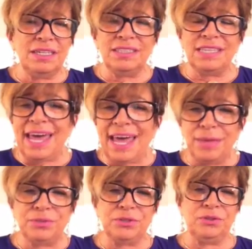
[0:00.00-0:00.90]
is
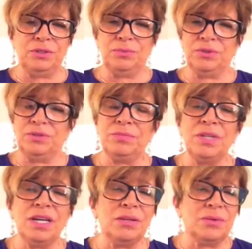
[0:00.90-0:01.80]
absolutely important.
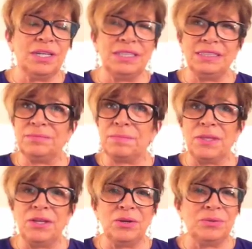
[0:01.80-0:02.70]
Otherwise,
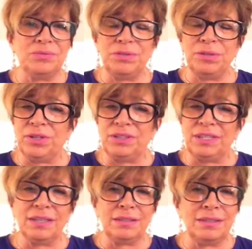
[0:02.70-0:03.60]
you know, people are
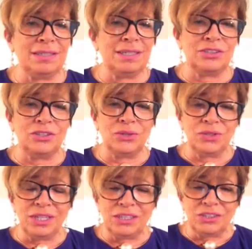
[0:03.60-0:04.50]
not going to get to know,
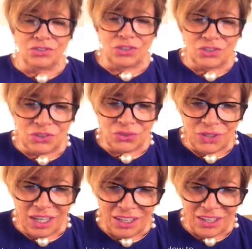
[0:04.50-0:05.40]
like, and trust you.
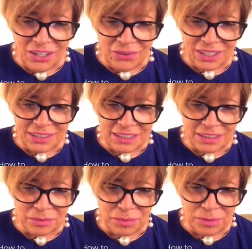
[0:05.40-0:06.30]
Hello, I see
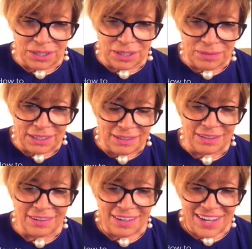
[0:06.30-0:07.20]
some people coming in
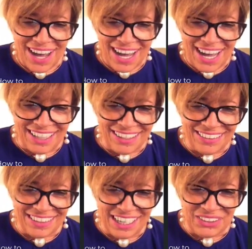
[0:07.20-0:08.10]
there. Hi
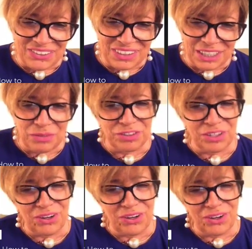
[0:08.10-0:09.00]
there. Thank you. Thank you for
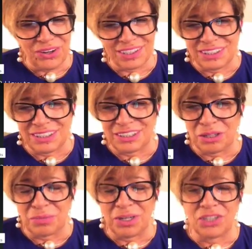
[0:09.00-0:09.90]
the hearts so
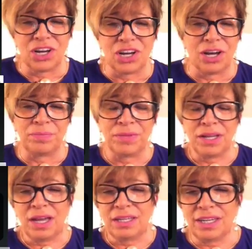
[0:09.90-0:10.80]
much. Um,
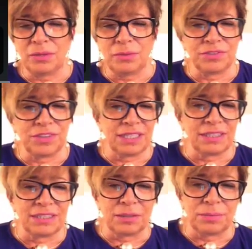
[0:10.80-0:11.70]
yeah, I always forget
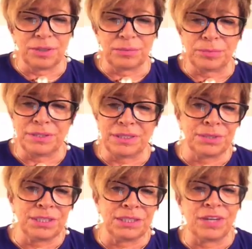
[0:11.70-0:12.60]
to tell people, please,
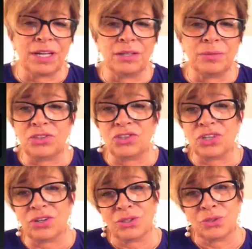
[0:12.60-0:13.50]
please follow me and
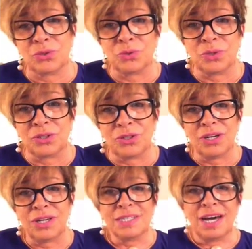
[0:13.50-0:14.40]
share this on Twitter.
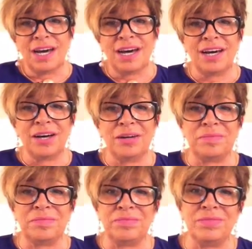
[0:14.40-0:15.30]

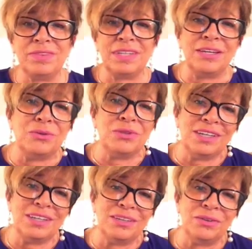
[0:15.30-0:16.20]
Um, thank you.
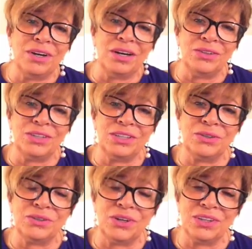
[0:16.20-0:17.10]
Thank you. Oh, look at
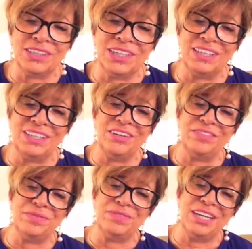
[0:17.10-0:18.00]
those hearts. I love
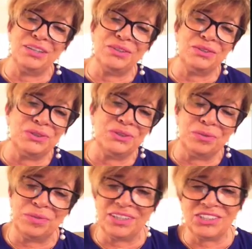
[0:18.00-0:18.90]
them. Thank you so
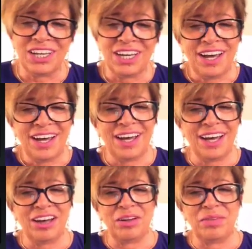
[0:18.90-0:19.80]
much.
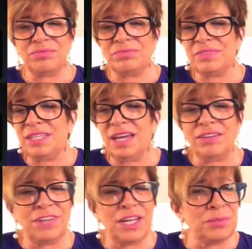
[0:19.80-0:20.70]
Um, yeah,
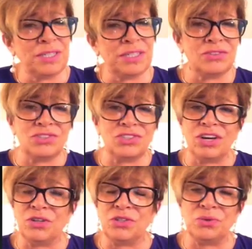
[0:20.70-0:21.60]
follow me and
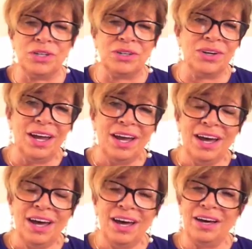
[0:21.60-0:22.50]
share on Twitter.
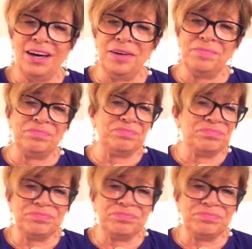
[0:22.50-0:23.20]
Um,